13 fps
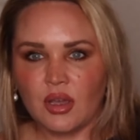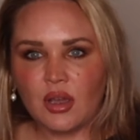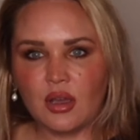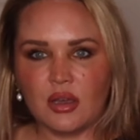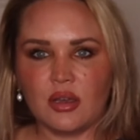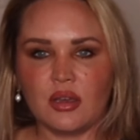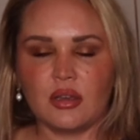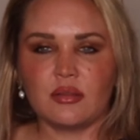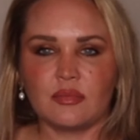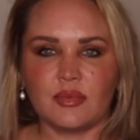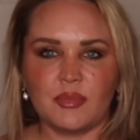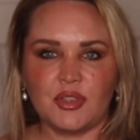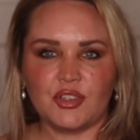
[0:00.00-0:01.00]
uh,
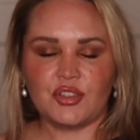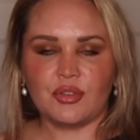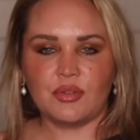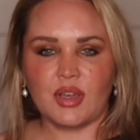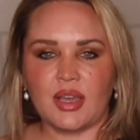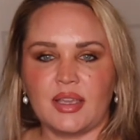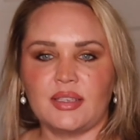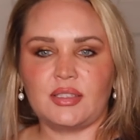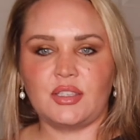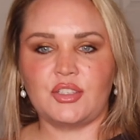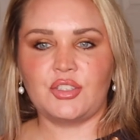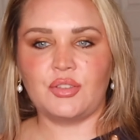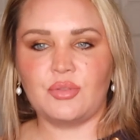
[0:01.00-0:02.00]
let me show you guys the
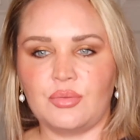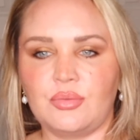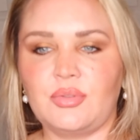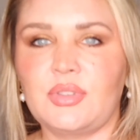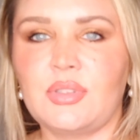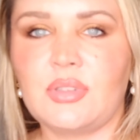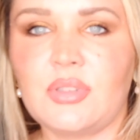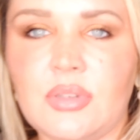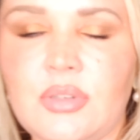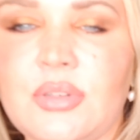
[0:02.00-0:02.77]
shoes.